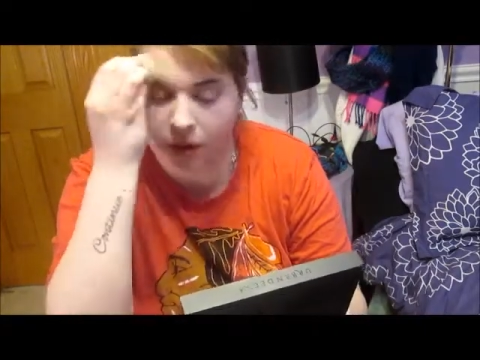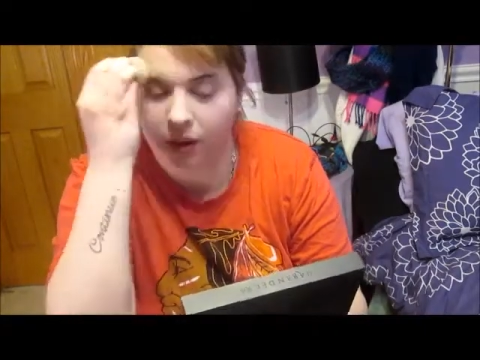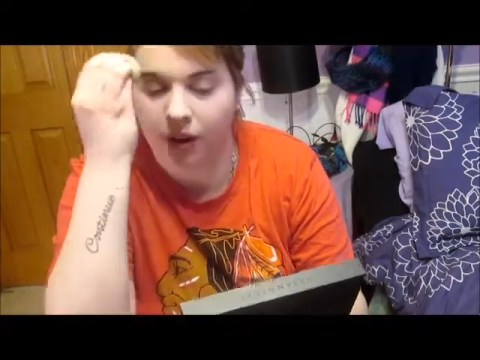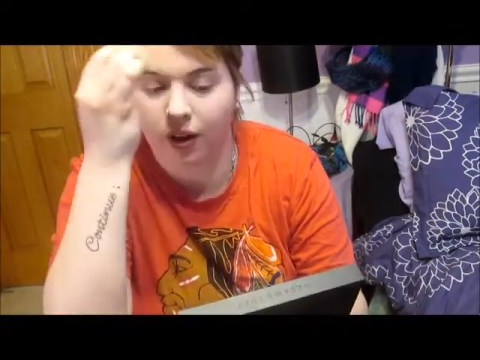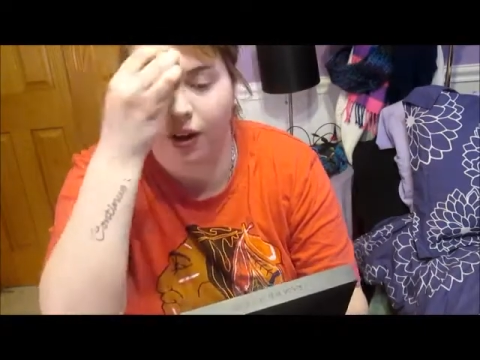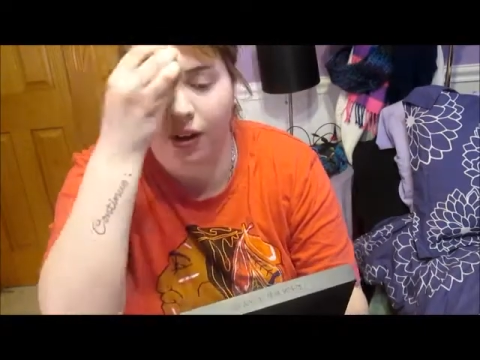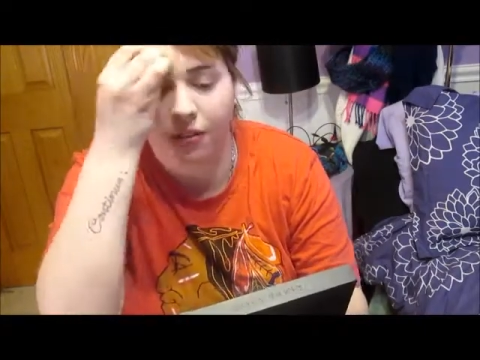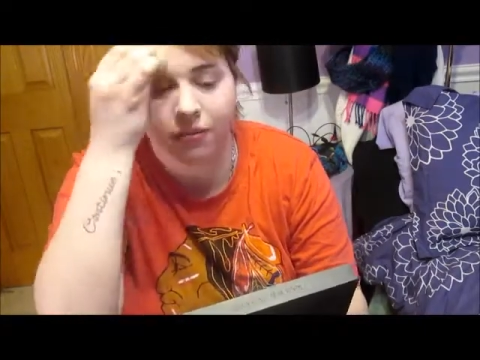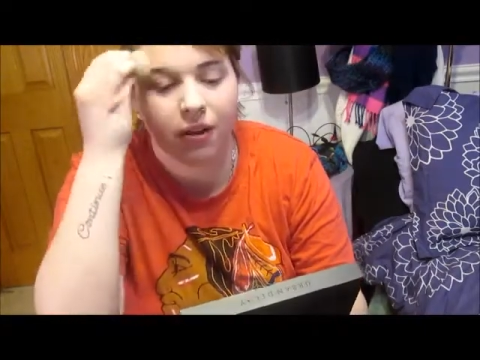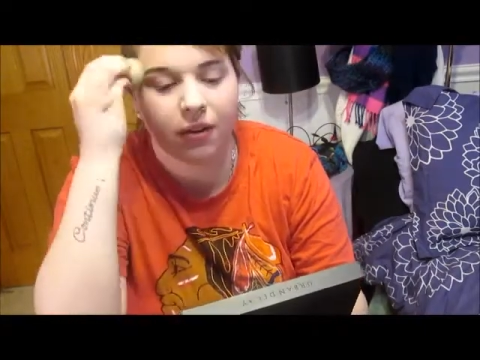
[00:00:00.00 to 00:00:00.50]

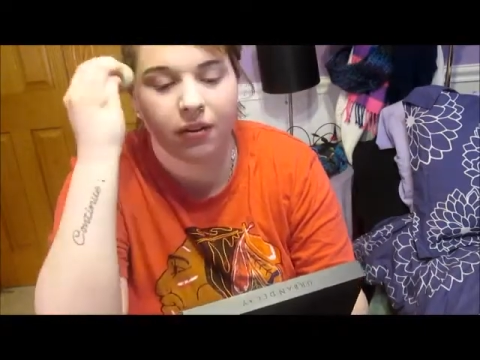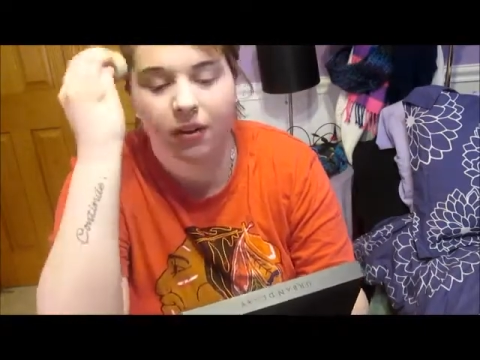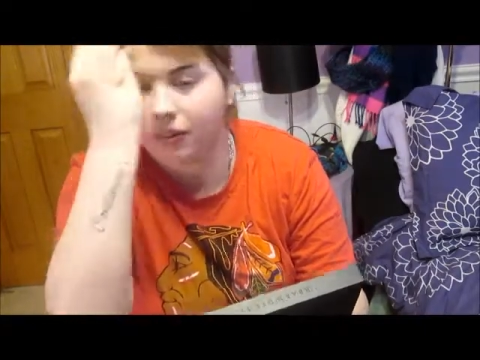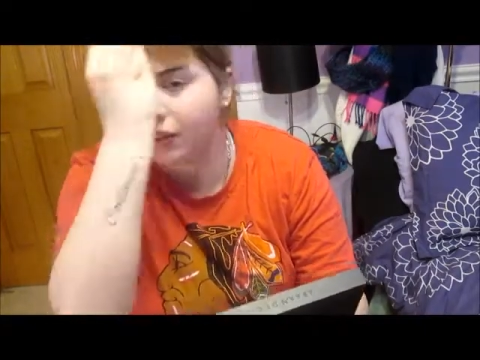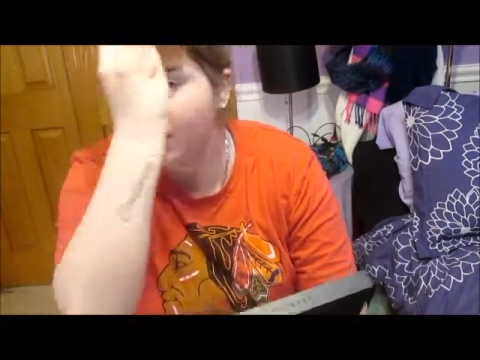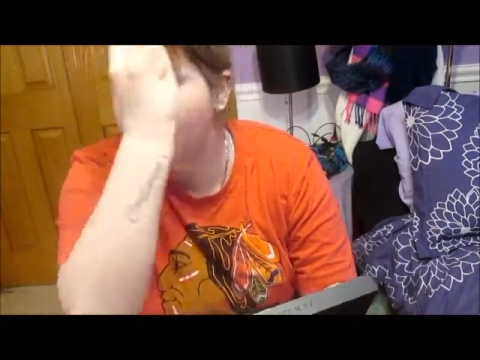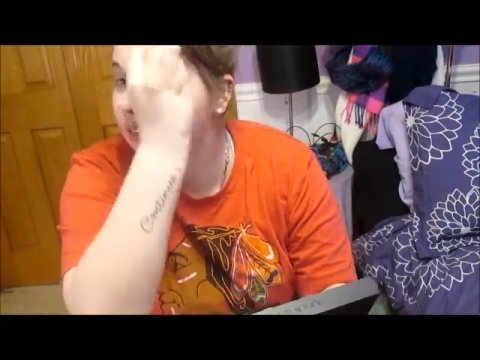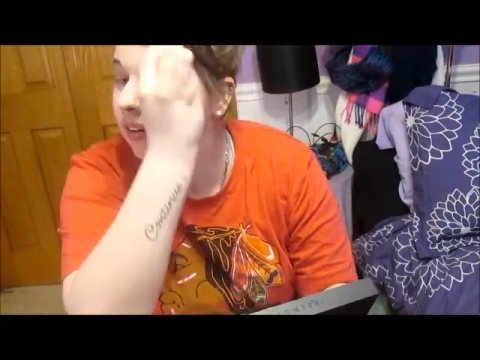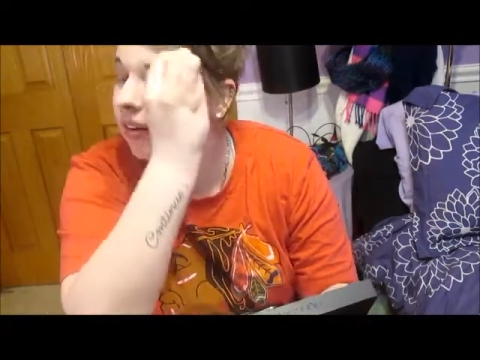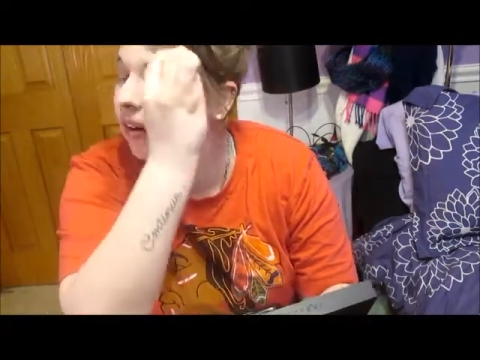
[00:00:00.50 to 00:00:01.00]
and I found out
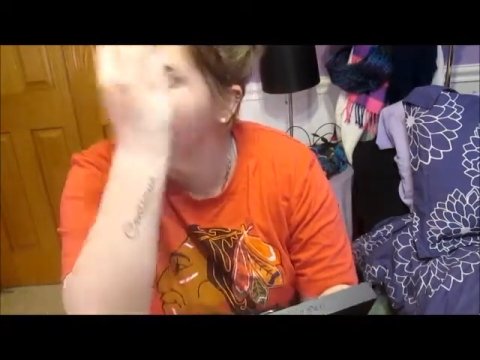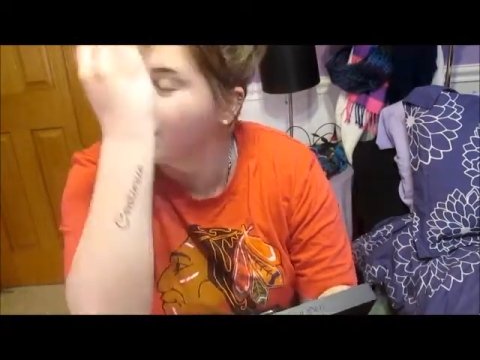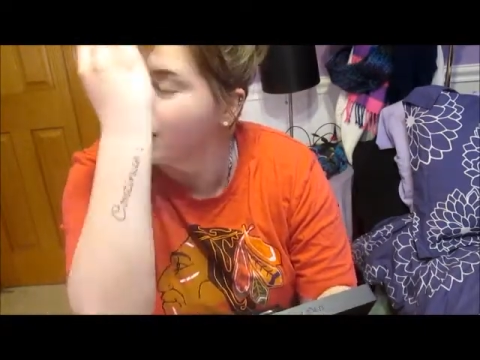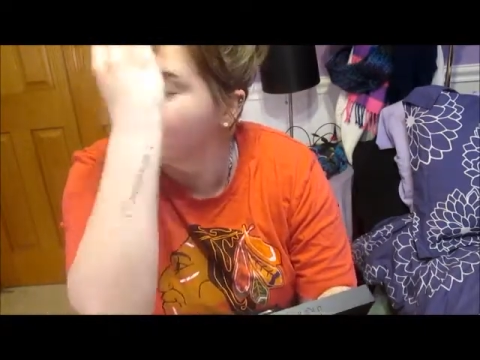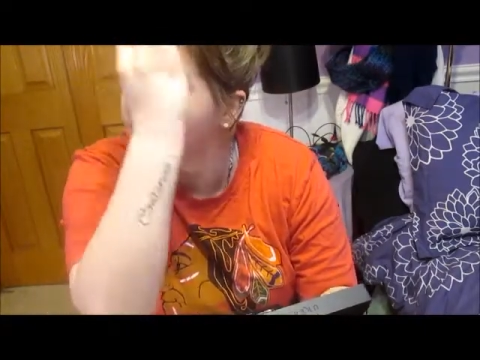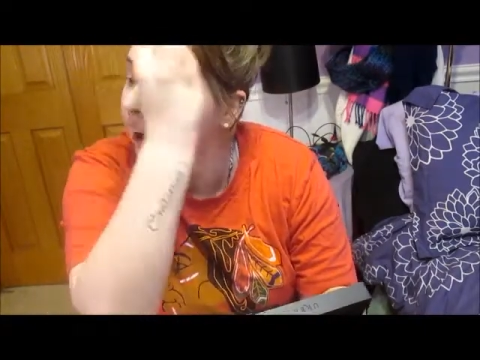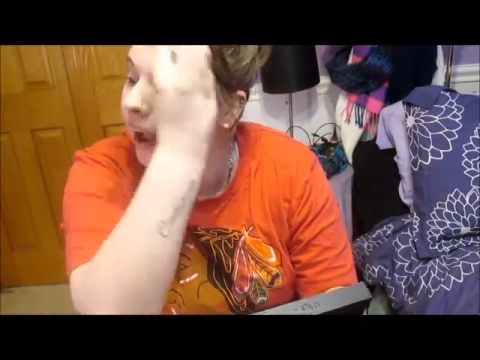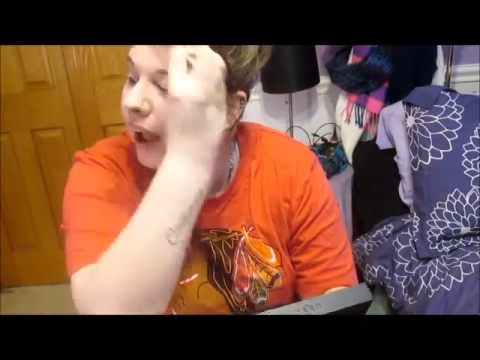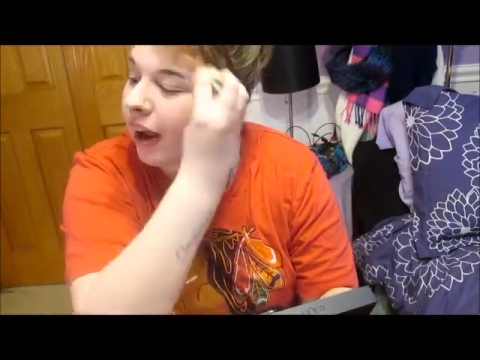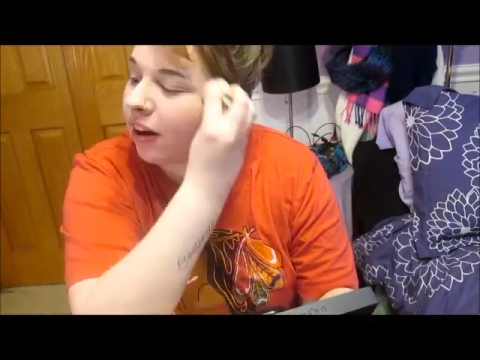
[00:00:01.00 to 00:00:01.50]
the other day that
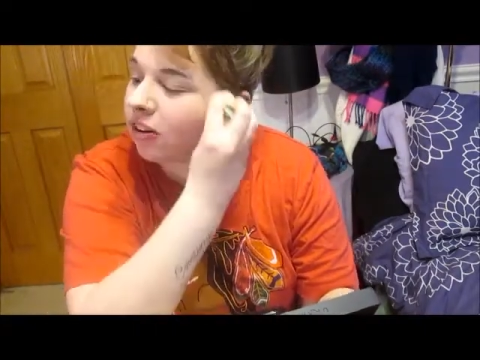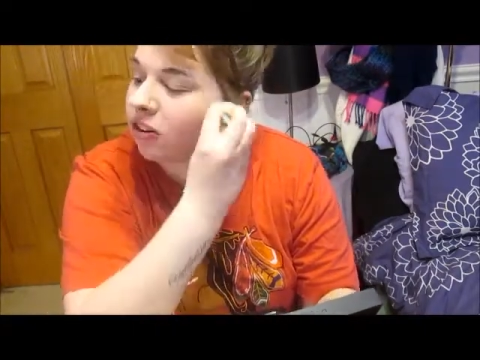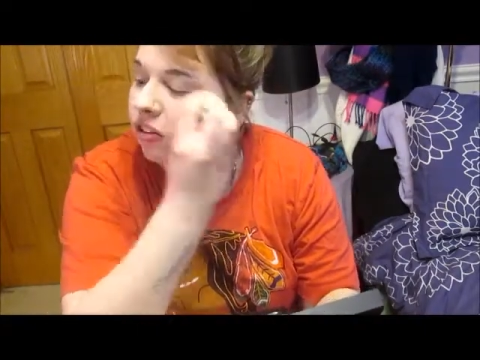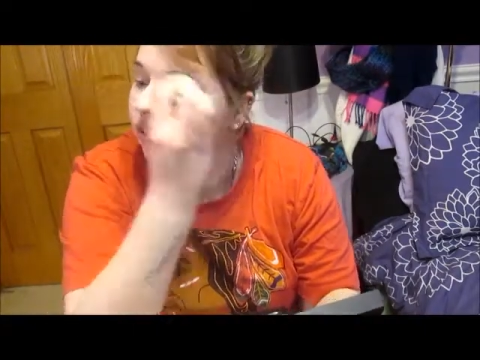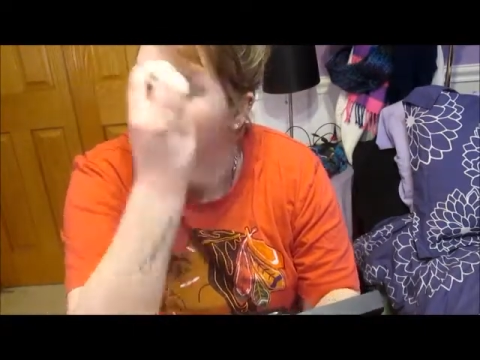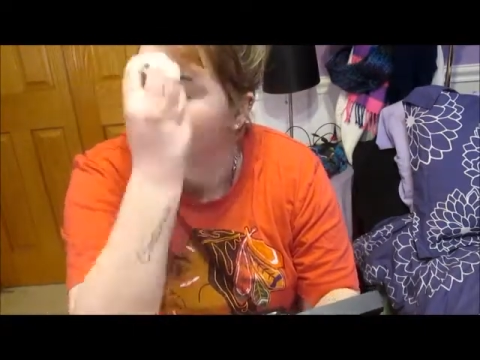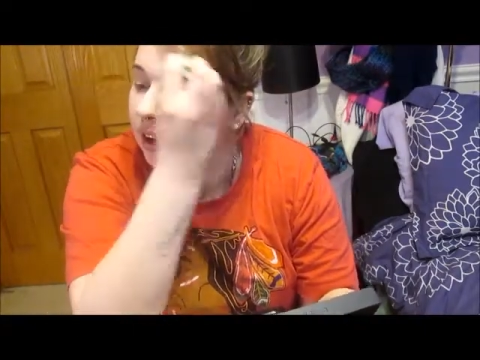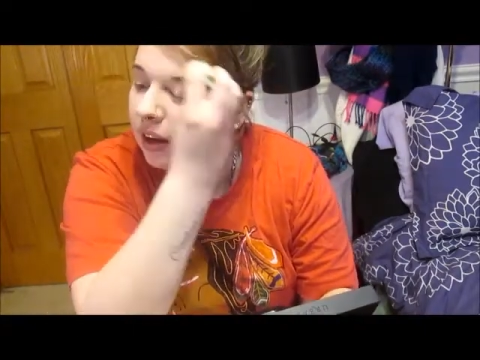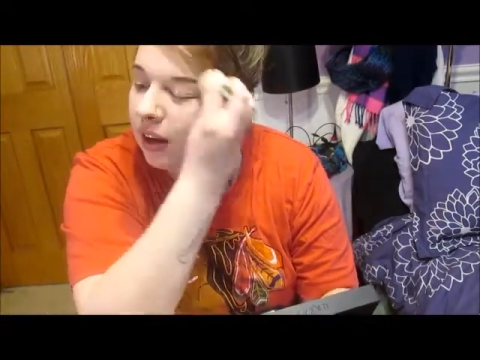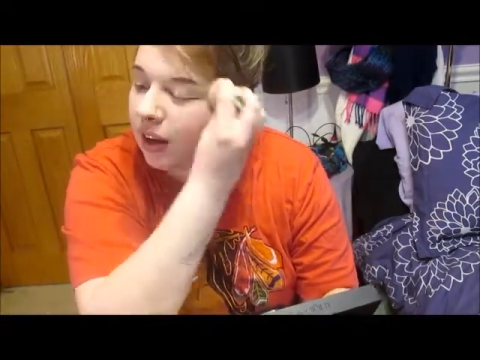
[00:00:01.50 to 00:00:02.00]
it
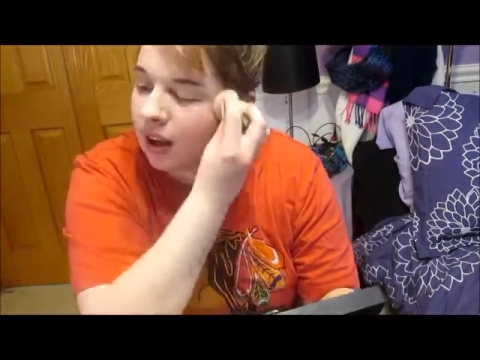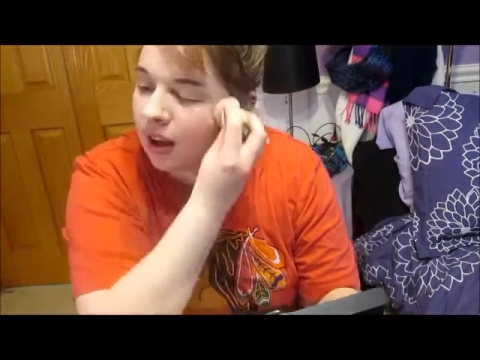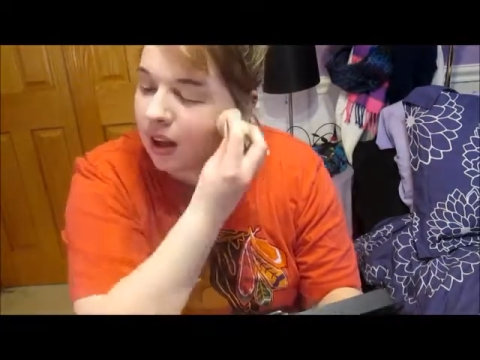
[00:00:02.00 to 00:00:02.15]
actually